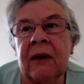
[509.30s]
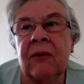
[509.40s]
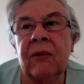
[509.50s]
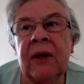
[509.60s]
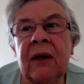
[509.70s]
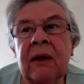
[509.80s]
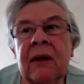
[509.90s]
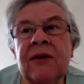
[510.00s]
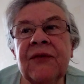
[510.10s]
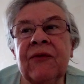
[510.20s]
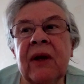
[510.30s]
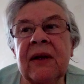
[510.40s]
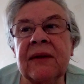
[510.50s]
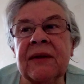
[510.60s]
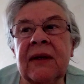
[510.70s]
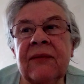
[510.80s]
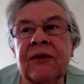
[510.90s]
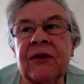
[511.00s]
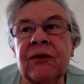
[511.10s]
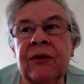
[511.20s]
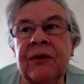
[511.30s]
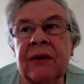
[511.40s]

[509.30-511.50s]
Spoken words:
When our close friends give us good,